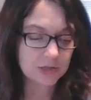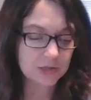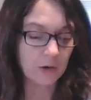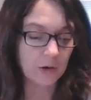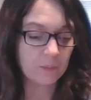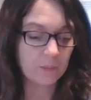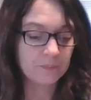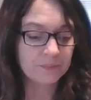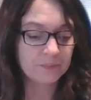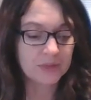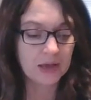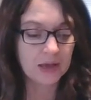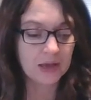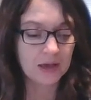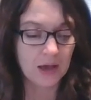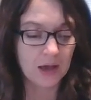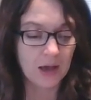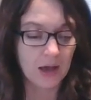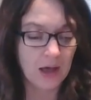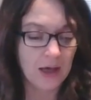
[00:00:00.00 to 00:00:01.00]
So,
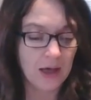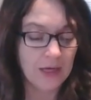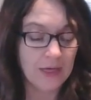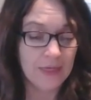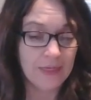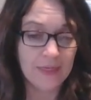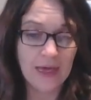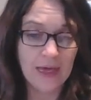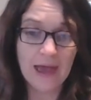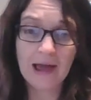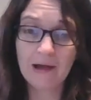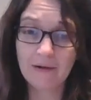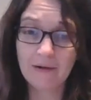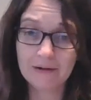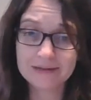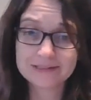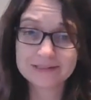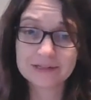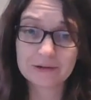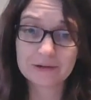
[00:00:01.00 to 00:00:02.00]
that
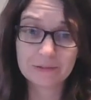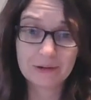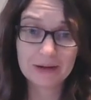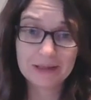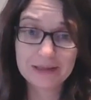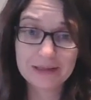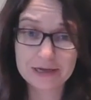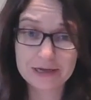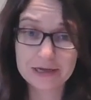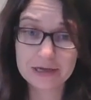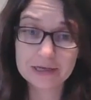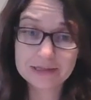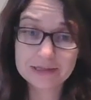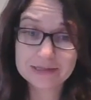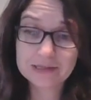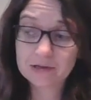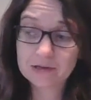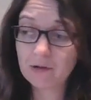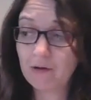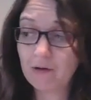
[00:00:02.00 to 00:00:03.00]
was a really good
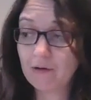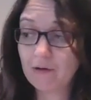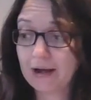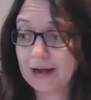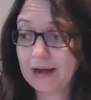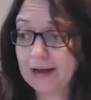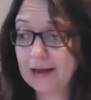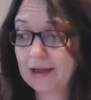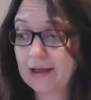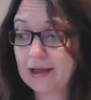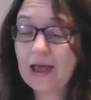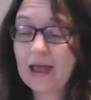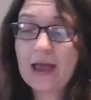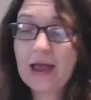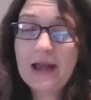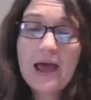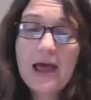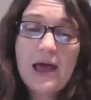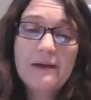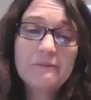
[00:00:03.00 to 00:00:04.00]
story.
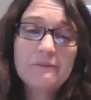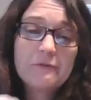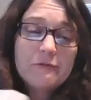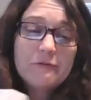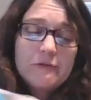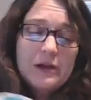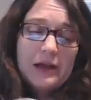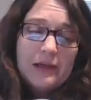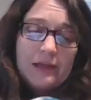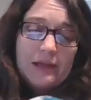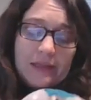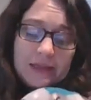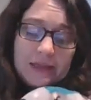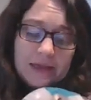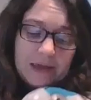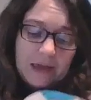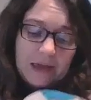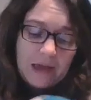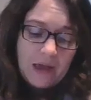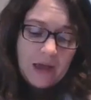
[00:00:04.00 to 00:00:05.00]
And I'm
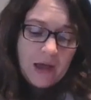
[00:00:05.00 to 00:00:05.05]
really,